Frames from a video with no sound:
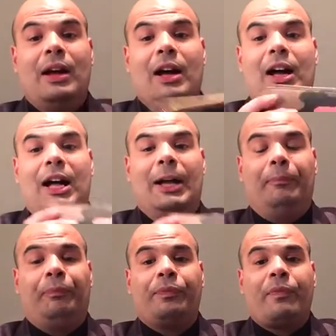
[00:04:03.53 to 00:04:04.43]

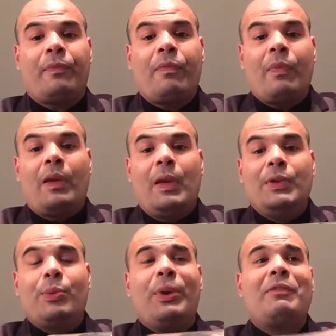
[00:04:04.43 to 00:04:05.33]

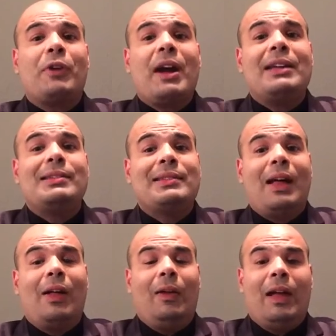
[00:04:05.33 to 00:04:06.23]
So whenever I
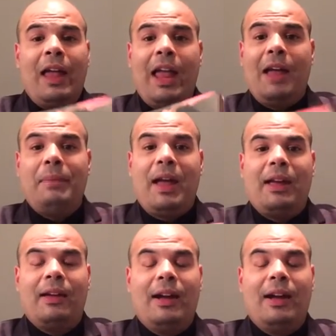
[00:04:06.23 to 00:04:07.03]
sell a handbag,